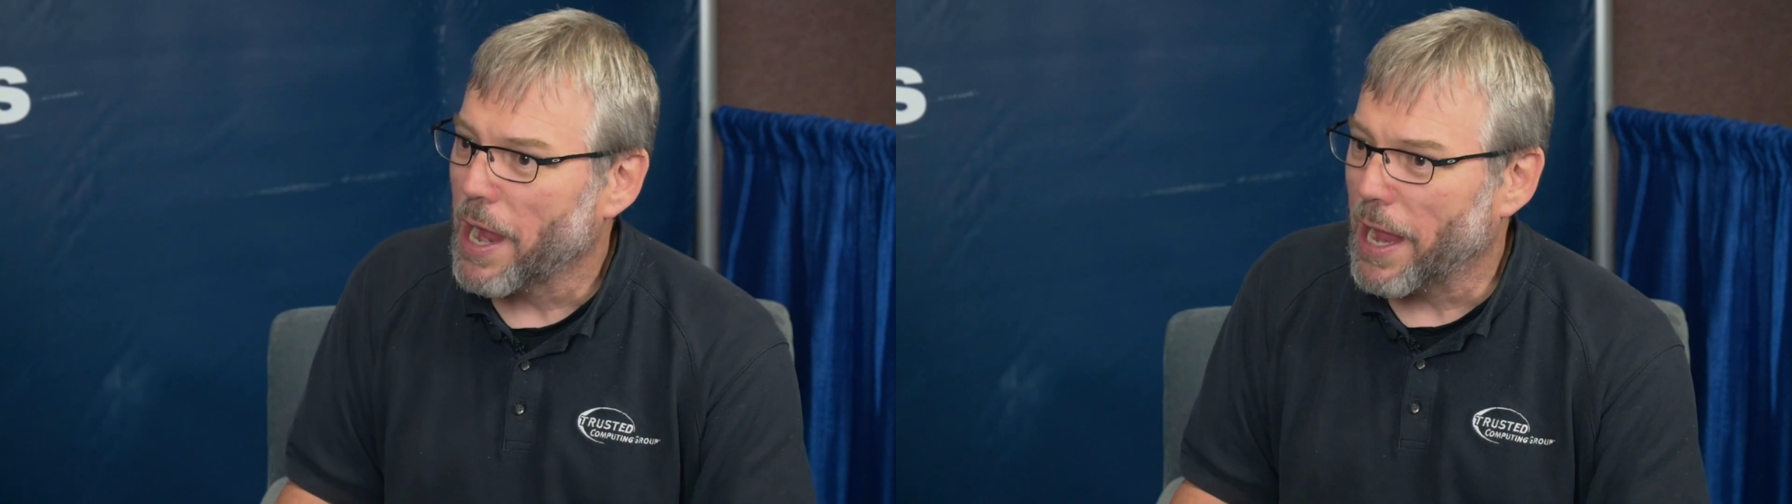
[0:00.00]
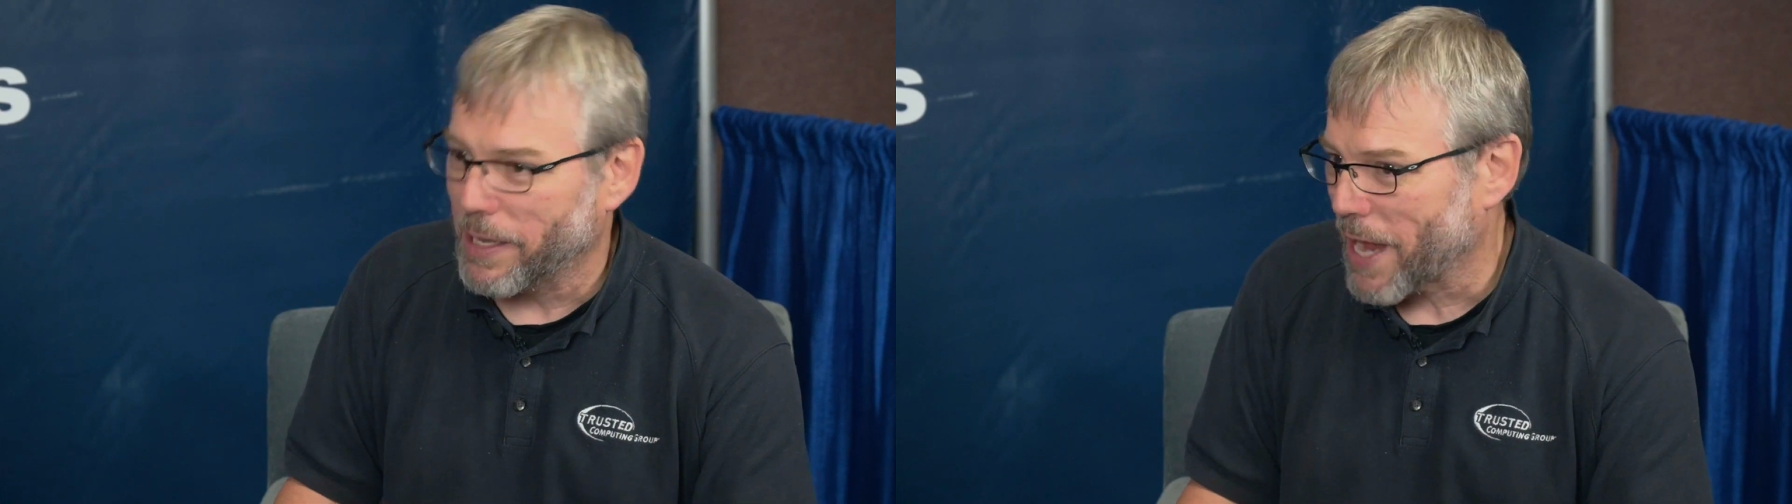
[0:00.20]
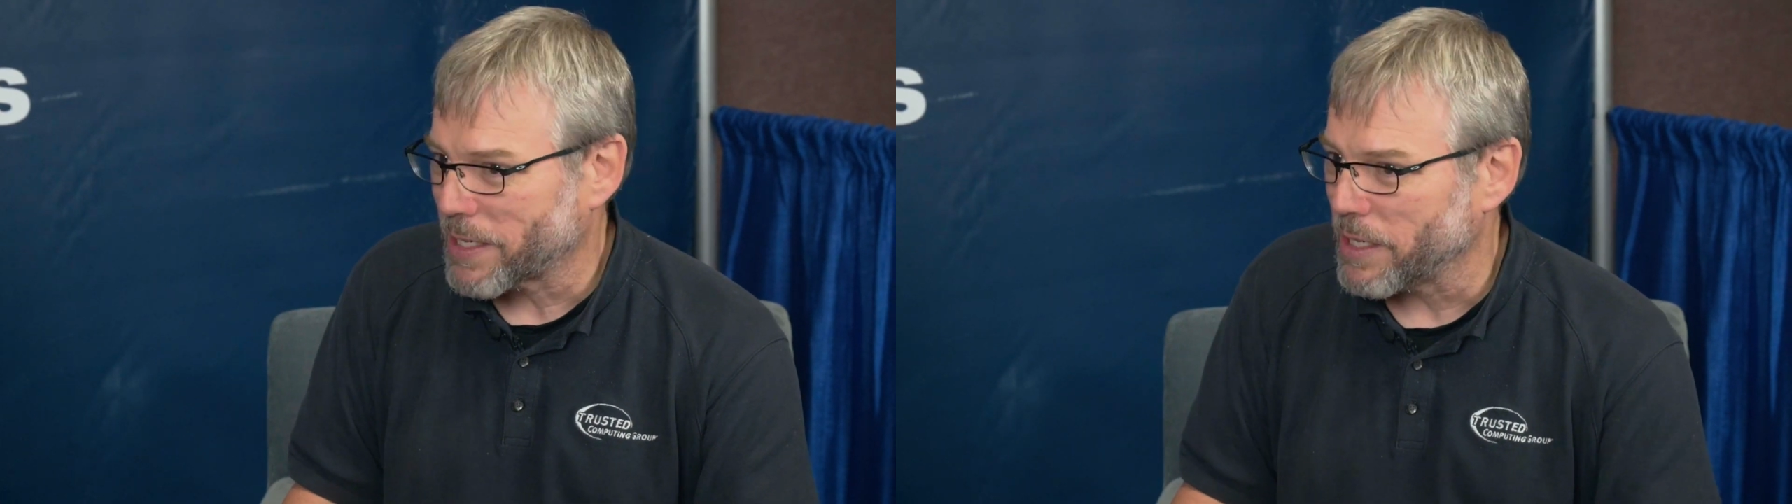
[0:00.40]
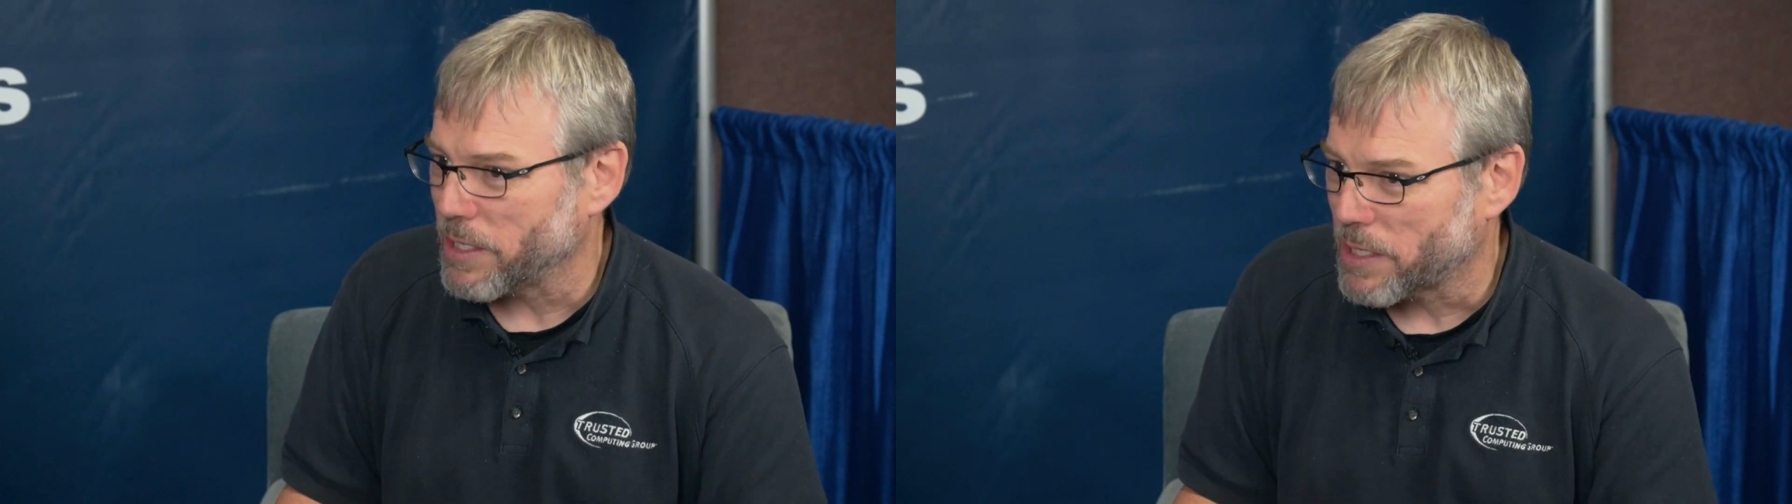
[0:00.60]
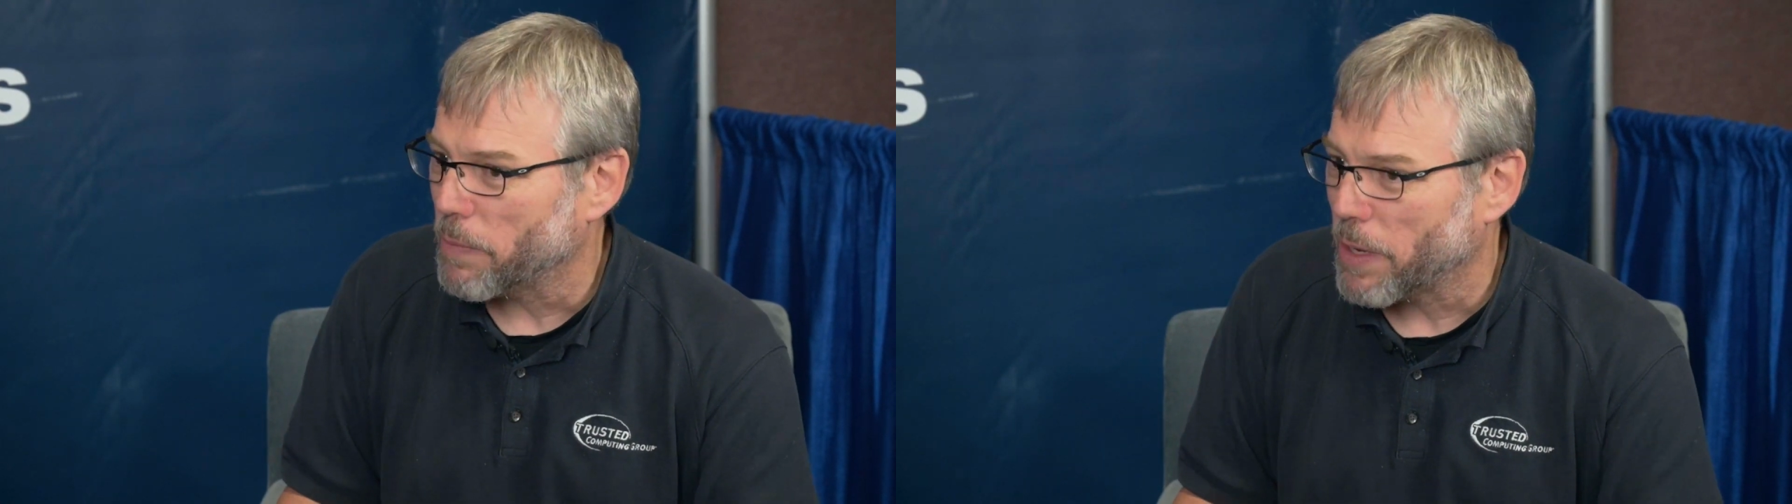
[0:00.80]
And lastly,
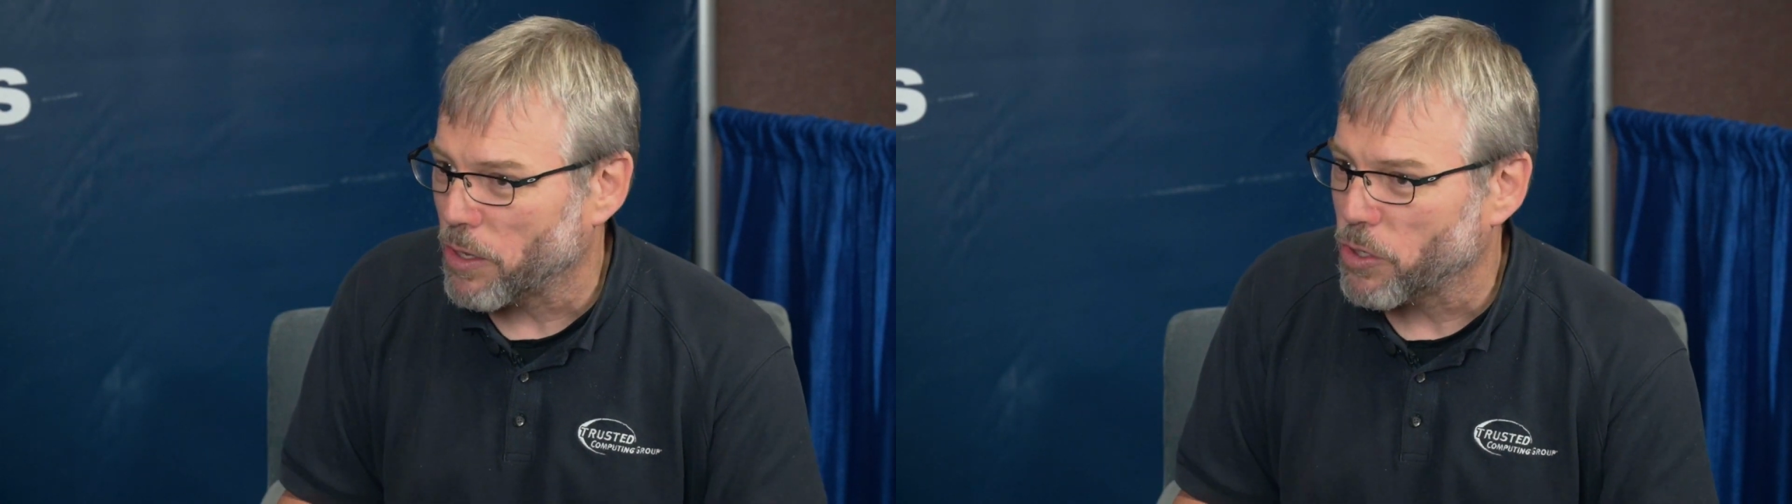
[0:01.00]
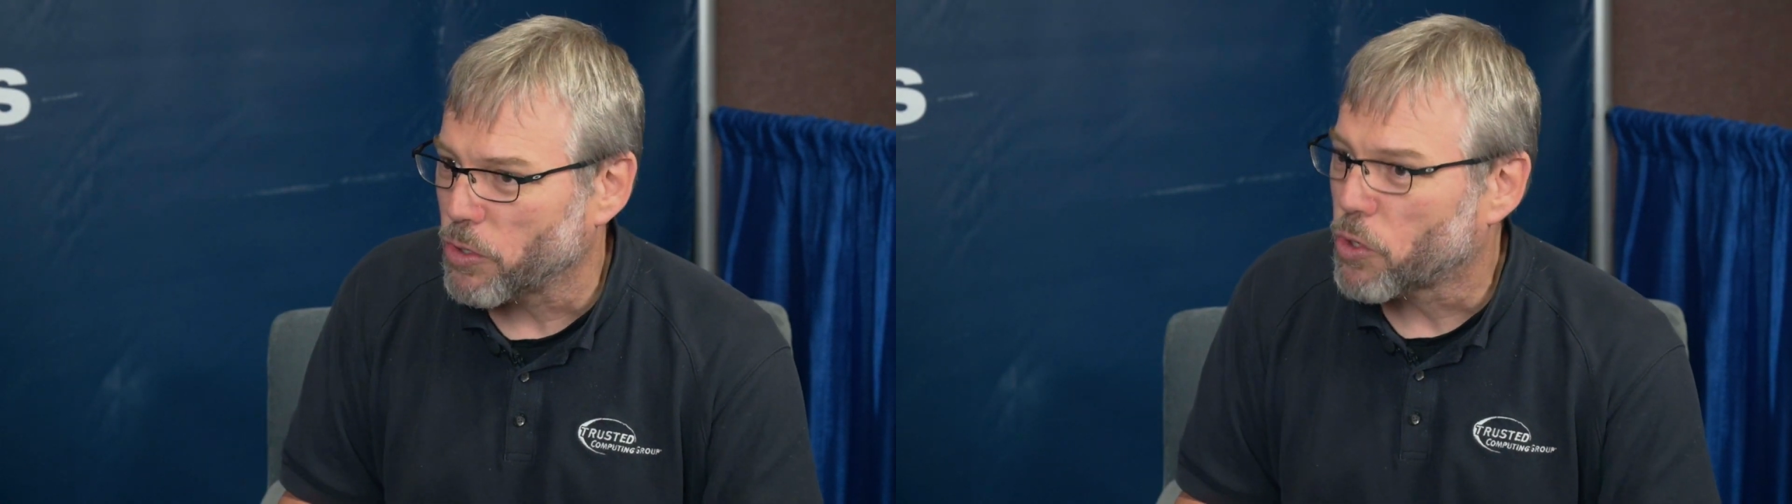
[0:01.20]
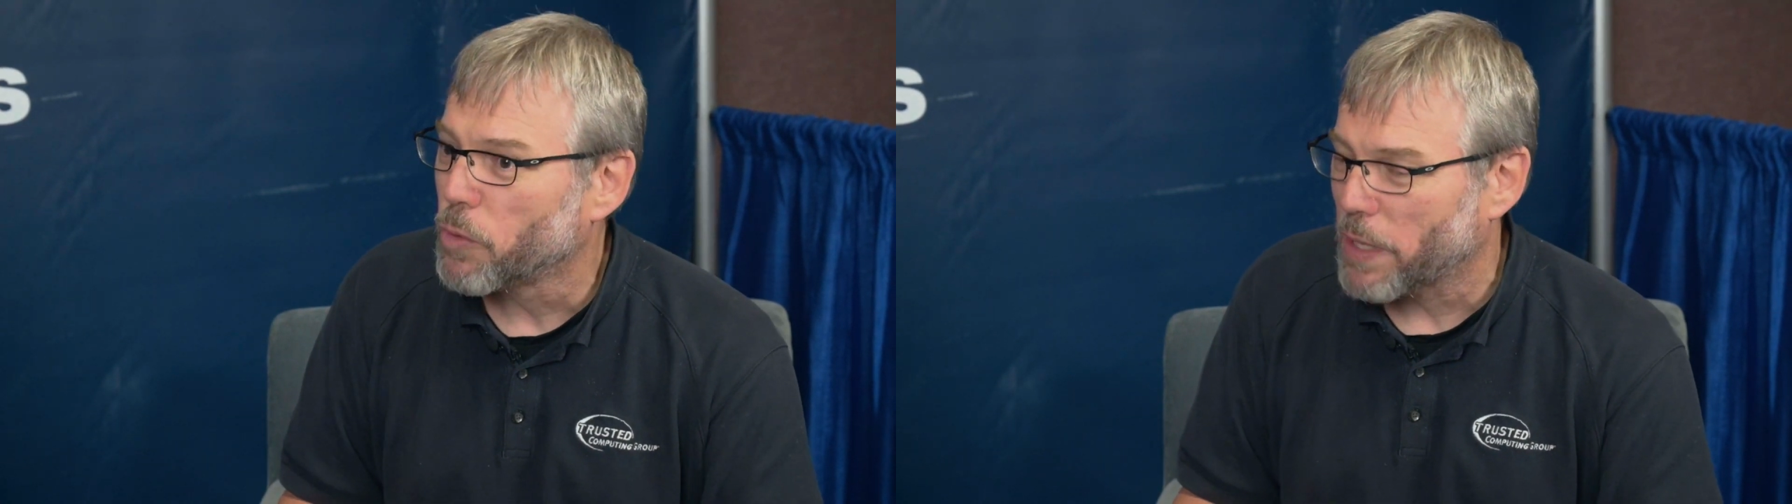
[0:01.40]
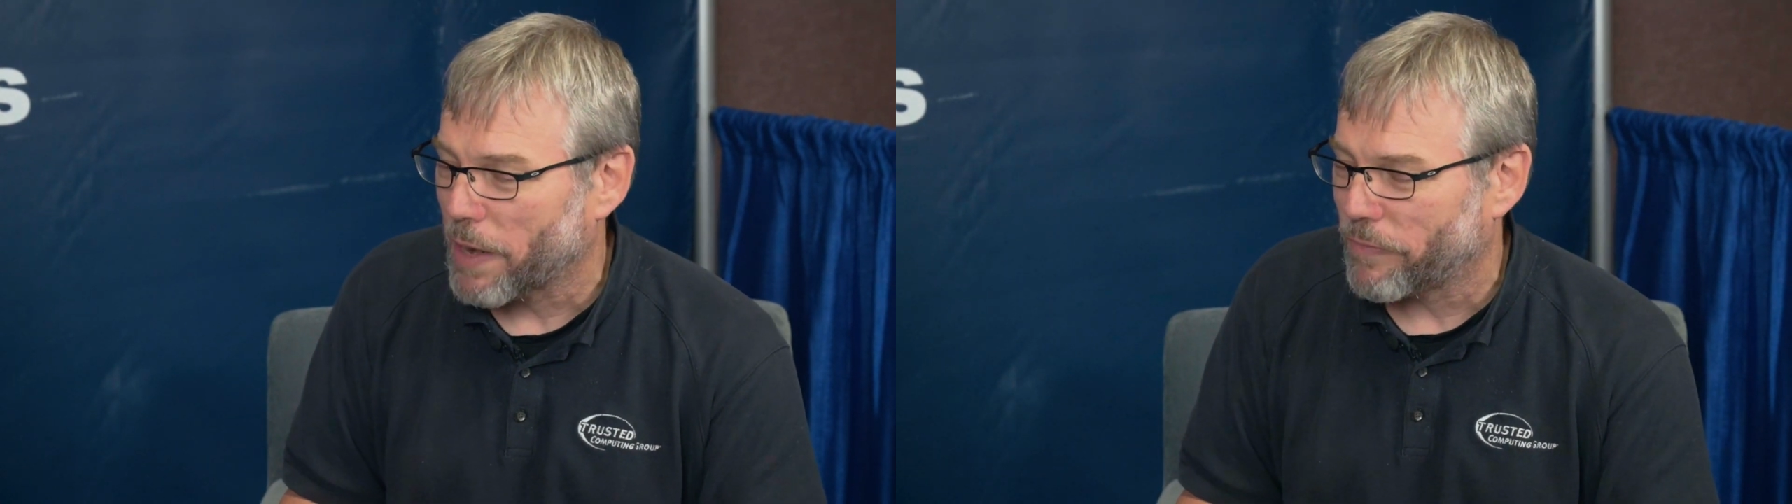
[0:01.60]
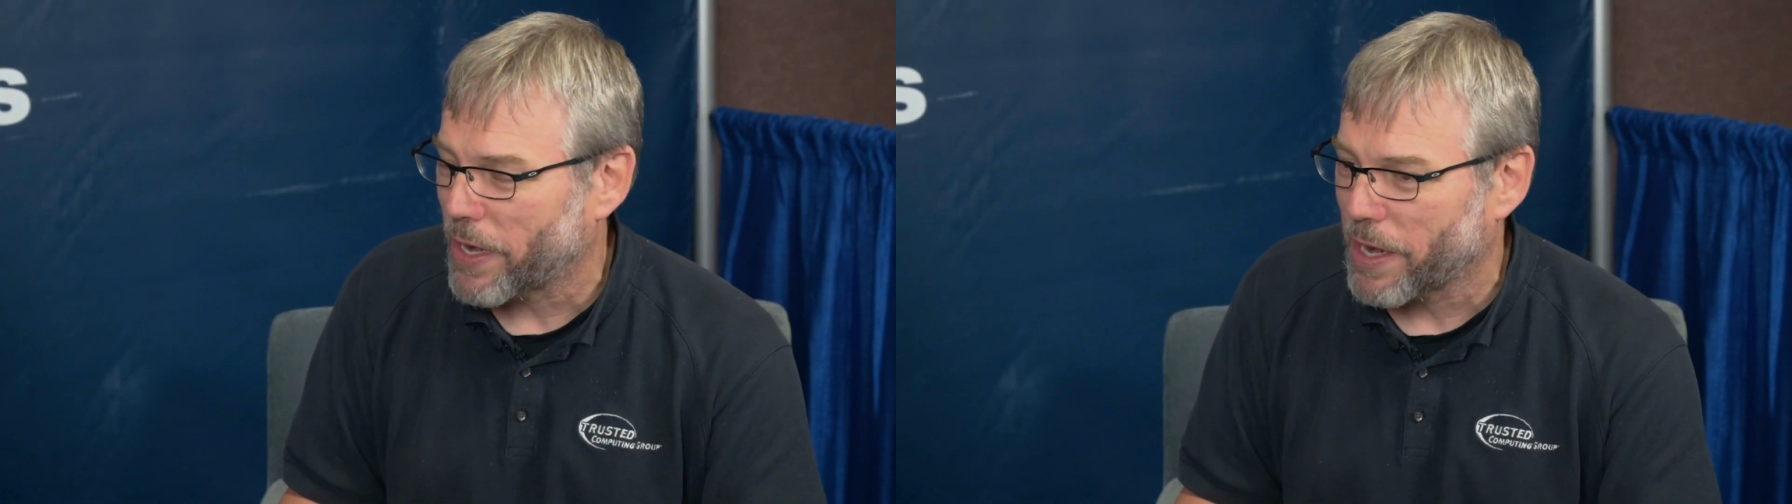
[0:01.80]
another group that
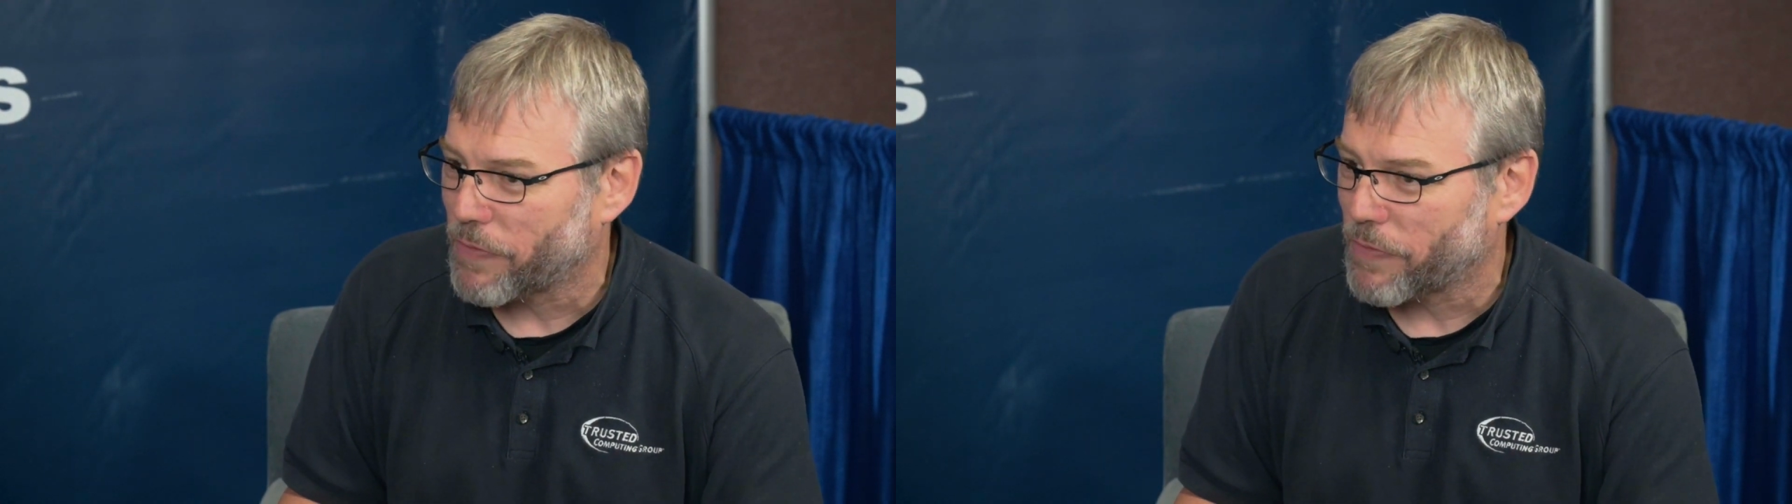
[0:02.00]
I'm very,